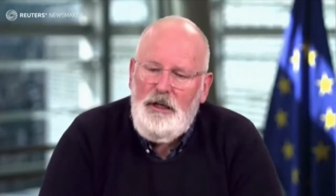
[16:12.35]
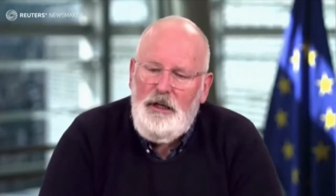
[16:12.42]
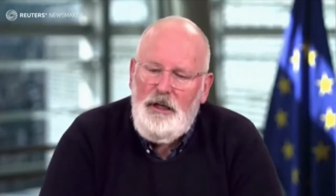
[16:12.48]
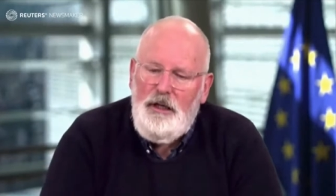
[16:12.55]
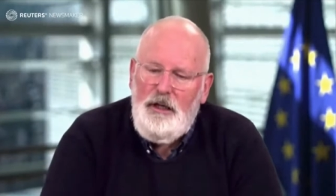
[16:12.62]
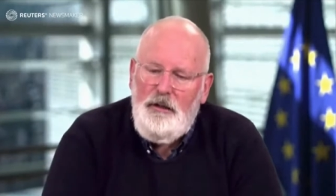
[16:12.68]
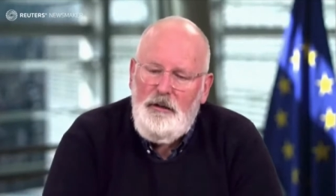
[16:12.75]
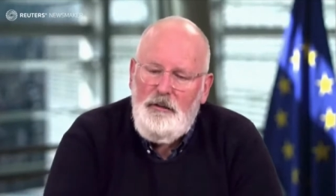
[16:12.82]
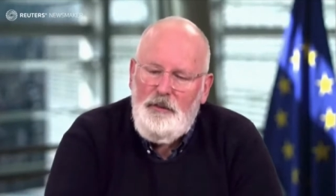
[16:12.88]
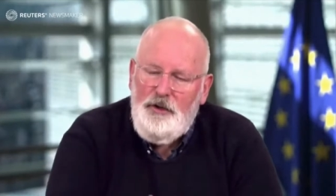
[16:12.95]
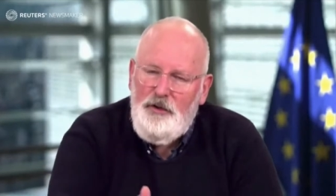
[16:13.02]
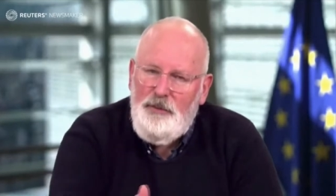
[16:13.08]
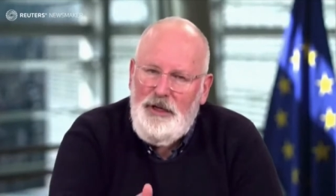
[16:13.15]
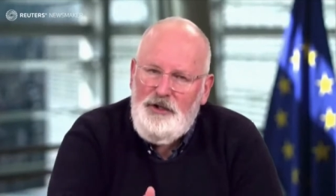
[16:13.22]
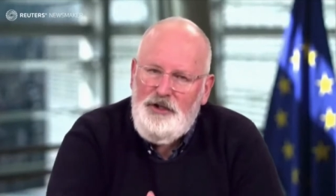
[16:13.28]

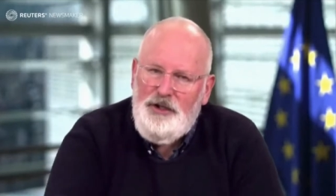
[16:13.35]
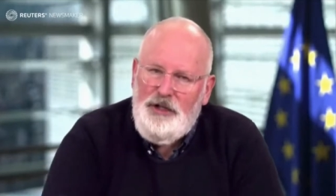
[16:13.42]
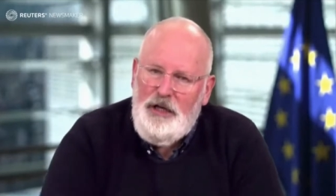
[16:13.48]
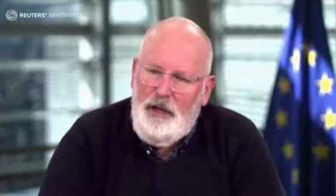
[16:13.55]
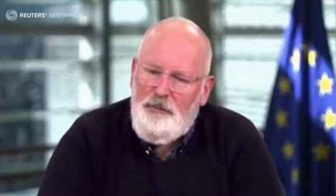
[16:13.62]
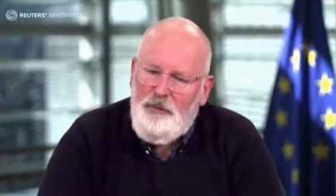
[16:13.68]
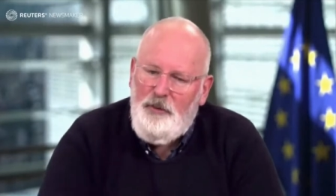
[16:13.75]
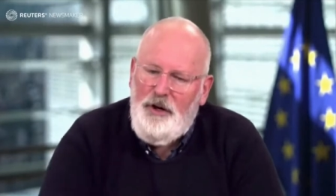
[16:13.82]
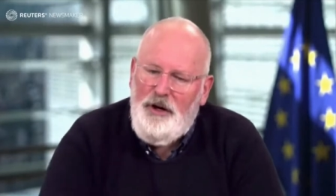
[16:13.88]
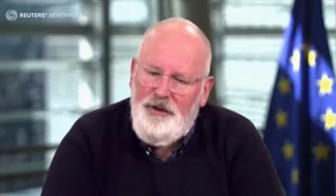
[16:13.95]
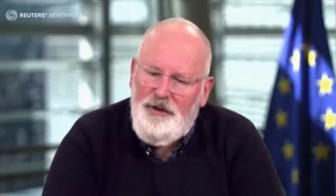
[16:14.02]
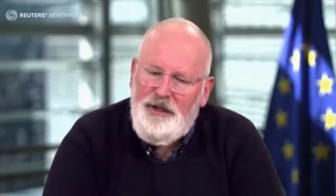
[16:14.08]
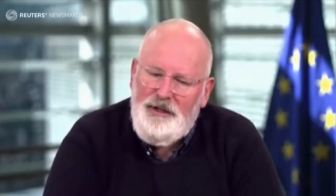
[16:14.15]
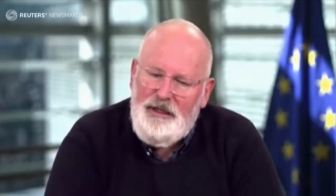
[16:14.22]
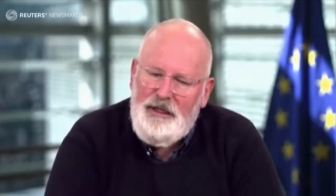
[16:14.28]
but you mentioned a couple where I
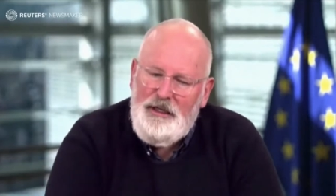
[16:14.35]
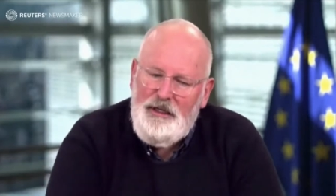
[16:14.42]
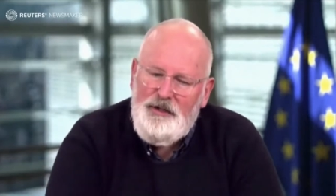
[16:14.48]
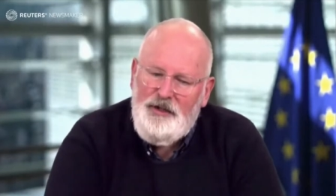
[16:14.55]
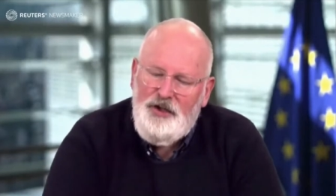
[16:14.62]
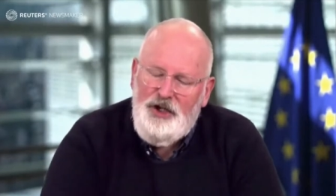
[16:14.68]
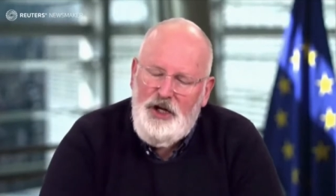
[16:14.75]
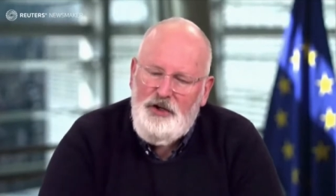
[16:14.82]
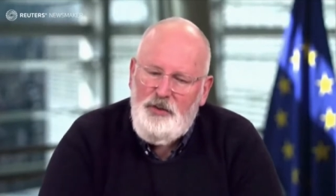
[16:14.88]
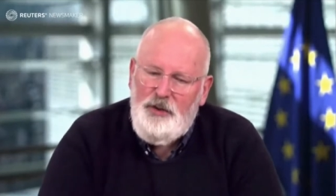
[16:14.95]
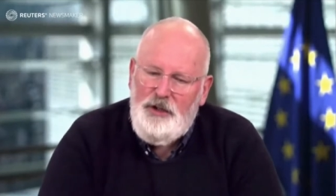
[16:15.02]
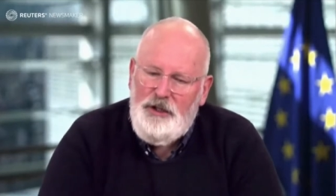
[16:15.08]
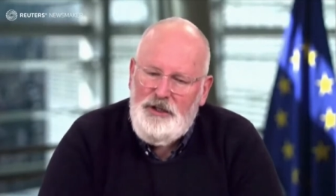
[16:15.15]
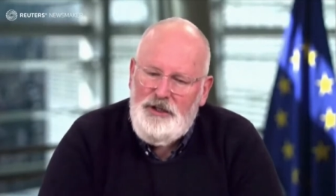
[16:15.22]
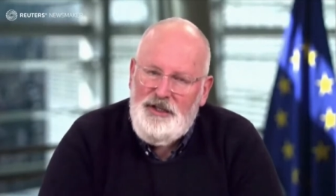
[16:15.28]
think it is a
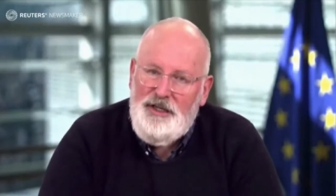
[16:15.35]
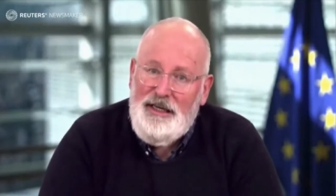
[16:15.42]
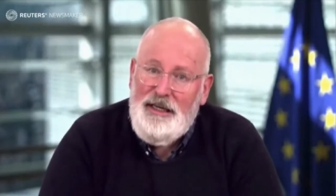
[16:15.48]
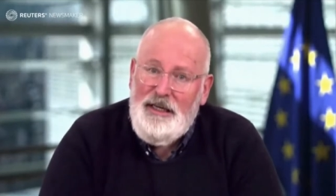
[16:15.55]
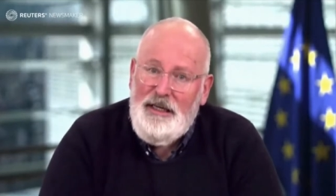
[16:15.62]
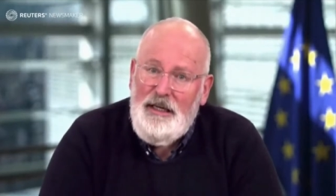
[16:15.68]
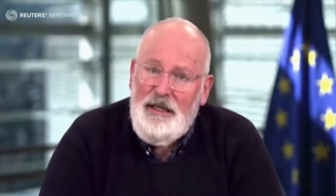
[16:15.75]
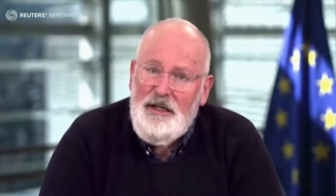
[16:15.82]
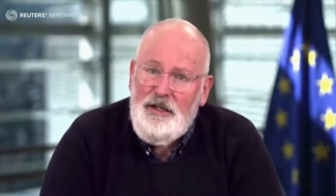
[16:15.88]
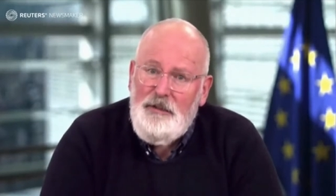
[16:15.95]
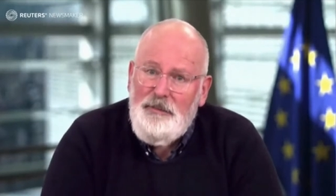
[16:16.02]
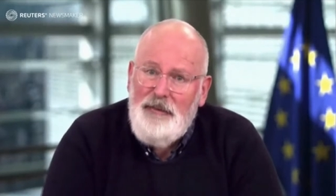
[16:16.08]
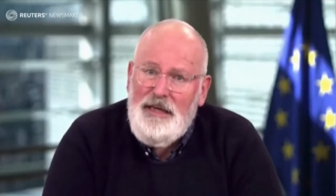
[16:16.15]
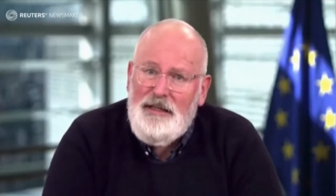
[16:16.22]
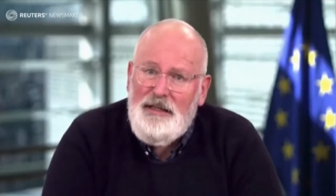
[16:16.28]
genuine undertaking
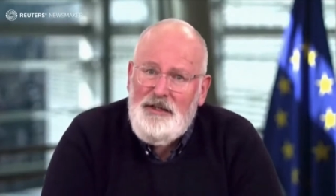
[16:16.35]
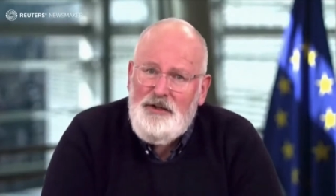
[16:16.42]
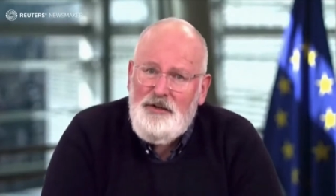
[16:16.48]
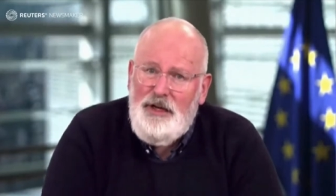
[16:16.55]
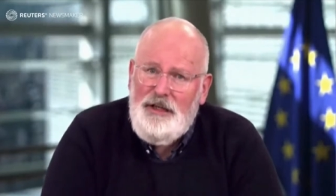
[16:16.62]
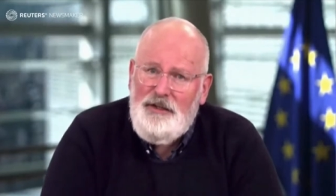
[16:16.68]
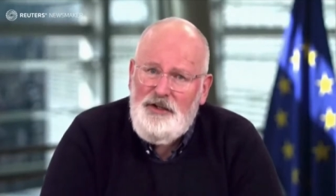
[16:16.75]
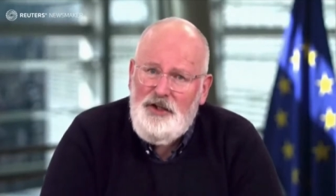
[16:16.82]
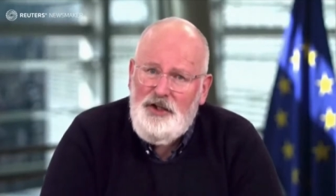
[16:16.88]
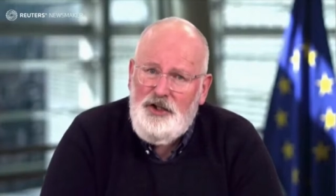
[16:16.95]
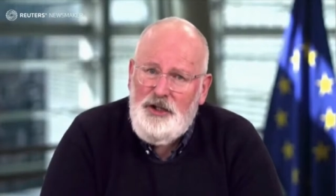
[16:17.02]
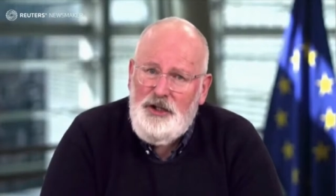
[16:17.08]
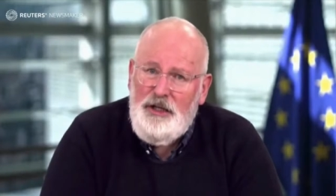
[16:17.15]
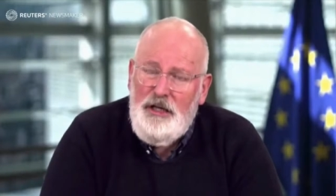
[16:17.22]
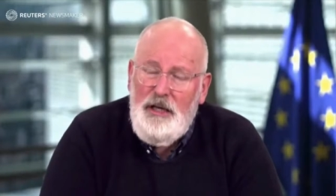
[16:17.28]
to make this
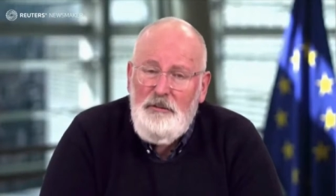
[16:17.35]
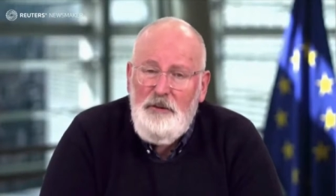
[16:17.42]
transition.